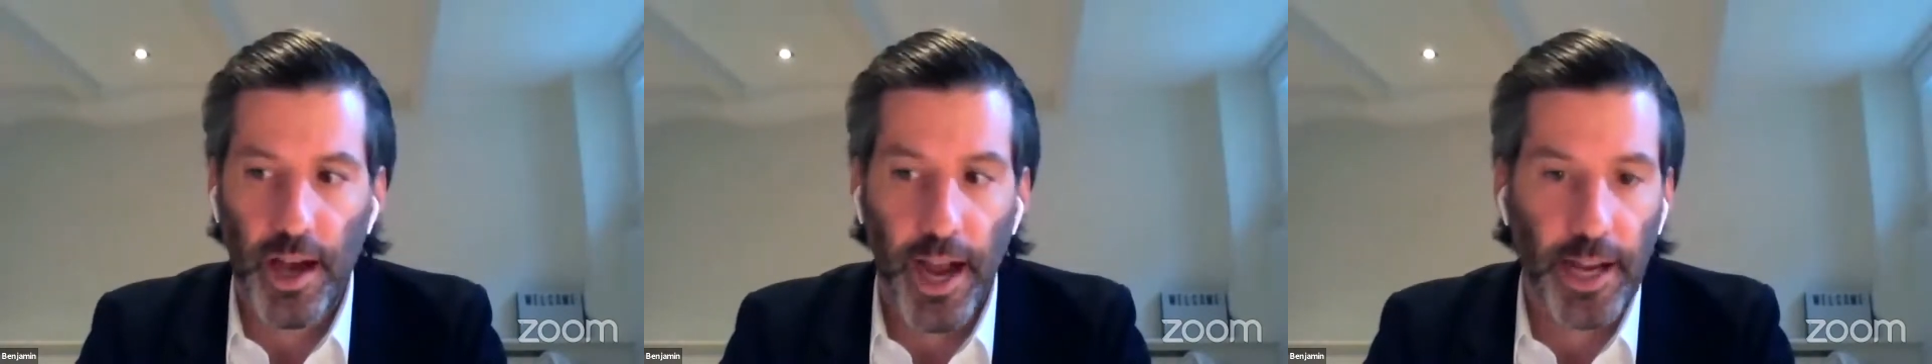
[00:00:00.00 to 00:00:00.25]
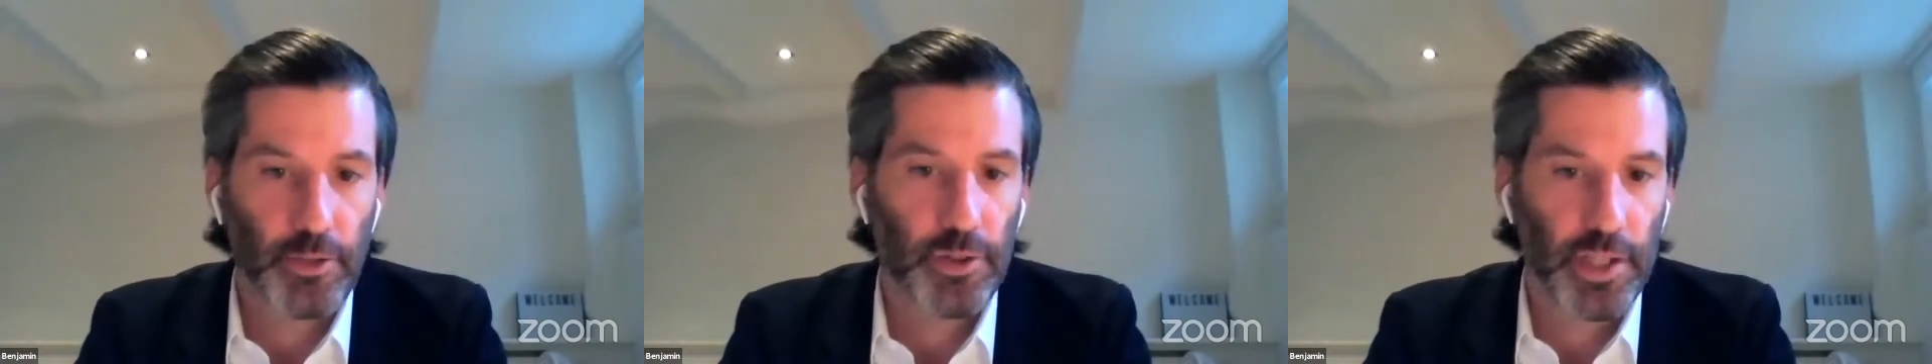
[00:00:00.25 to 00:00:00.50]

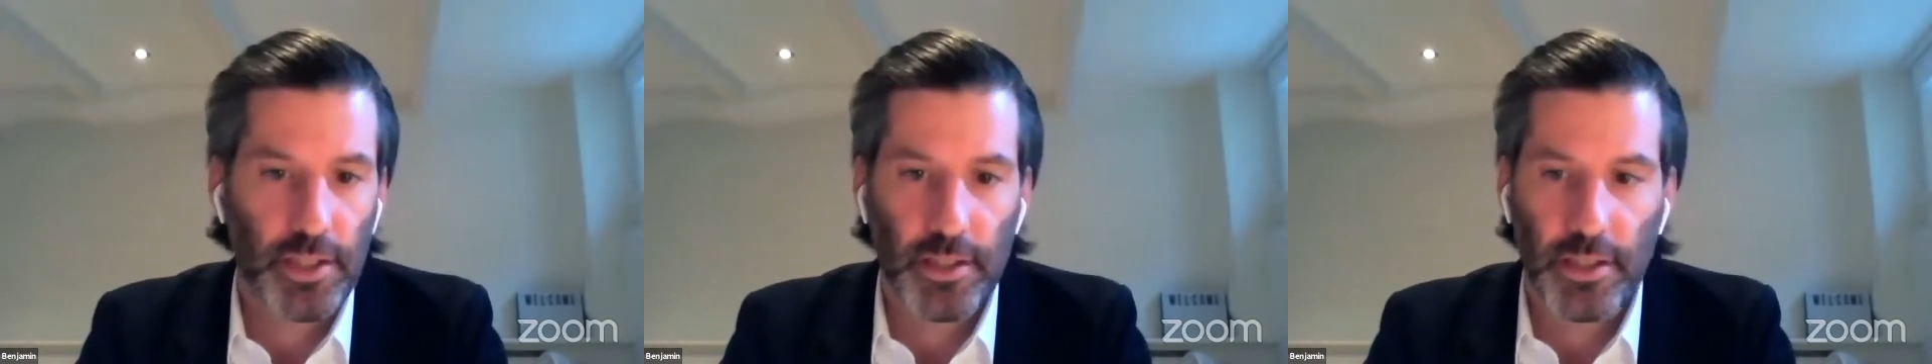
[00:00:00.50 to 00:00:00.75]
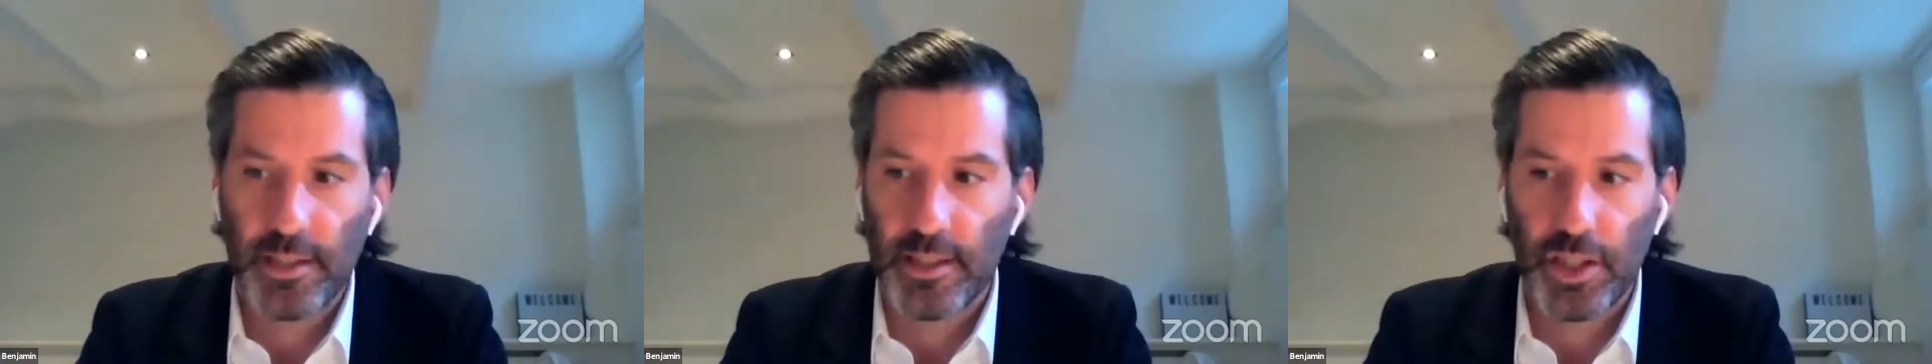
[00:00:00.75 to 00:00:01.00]
hydrogen
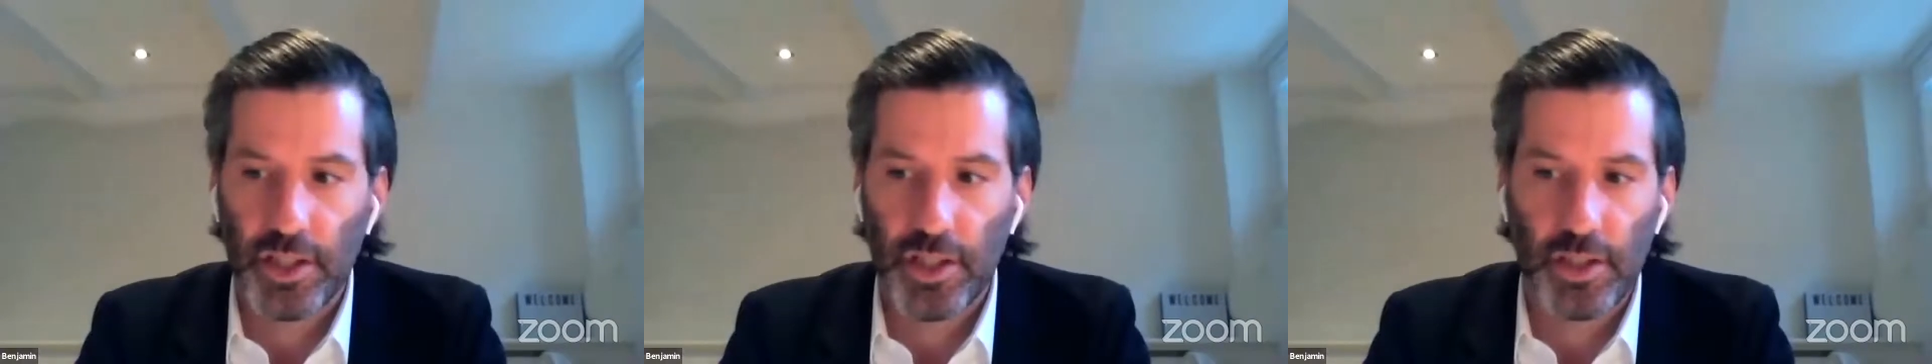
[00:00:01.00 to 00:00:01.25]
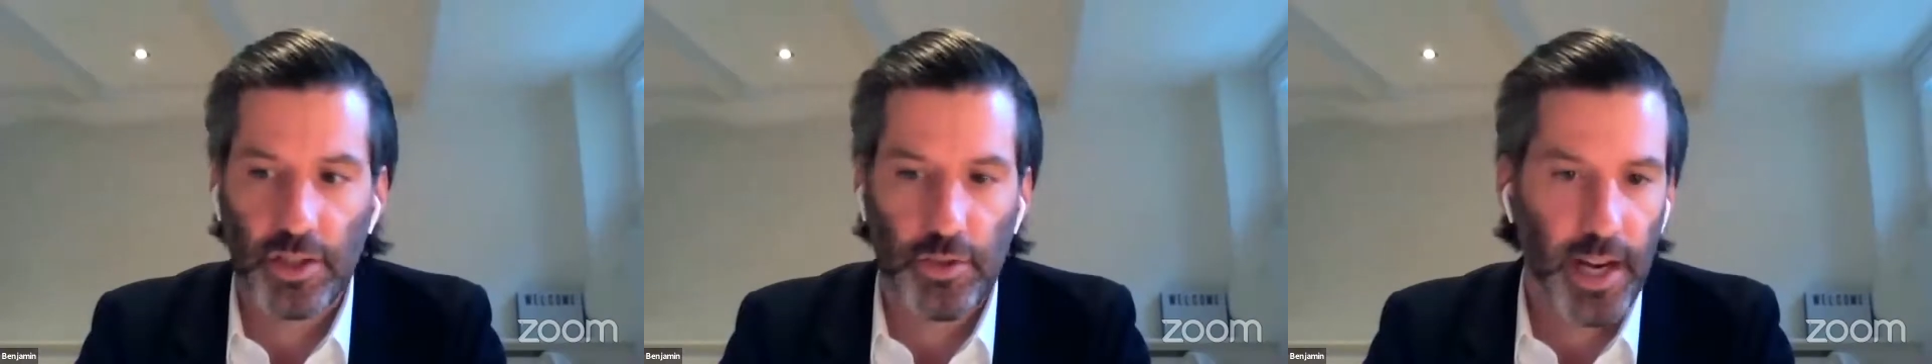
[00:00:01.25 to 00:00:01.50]

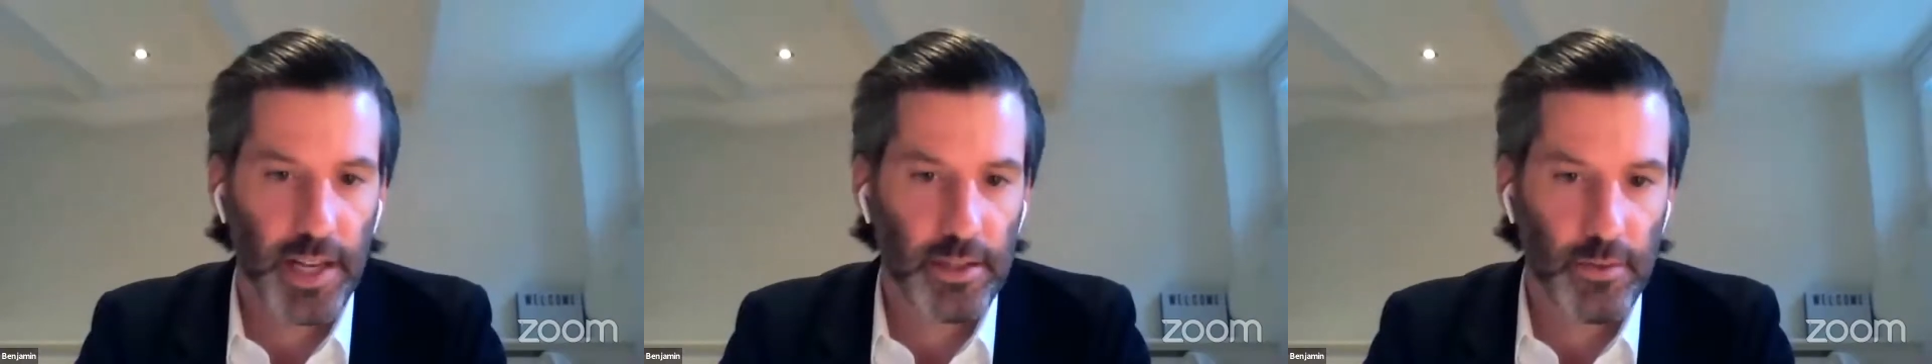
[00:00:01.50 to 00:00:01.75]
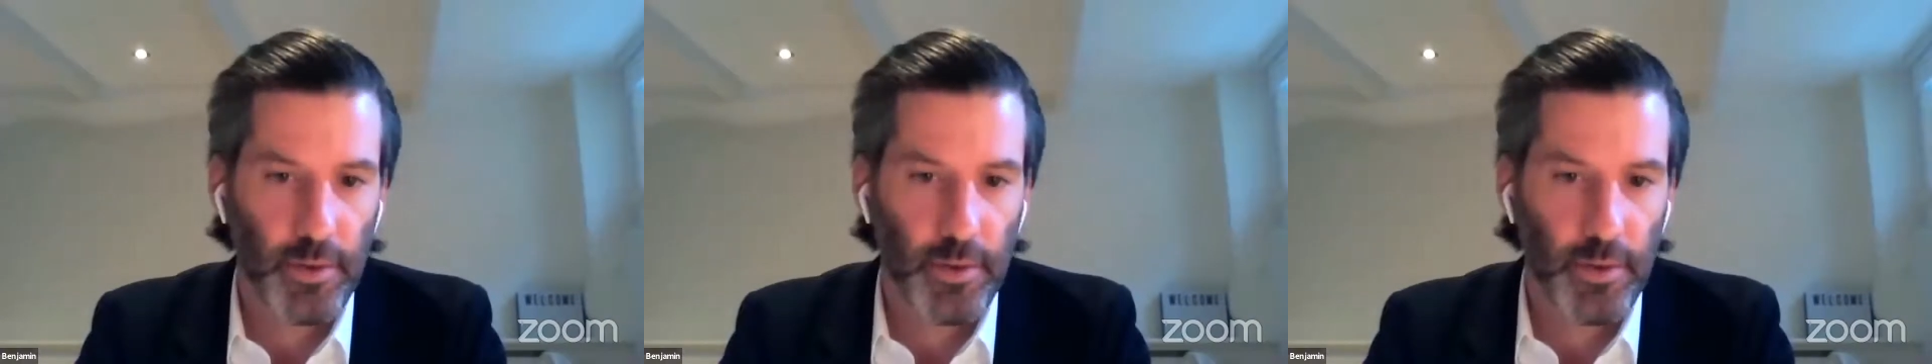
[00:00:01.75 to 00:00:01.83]
decision stress,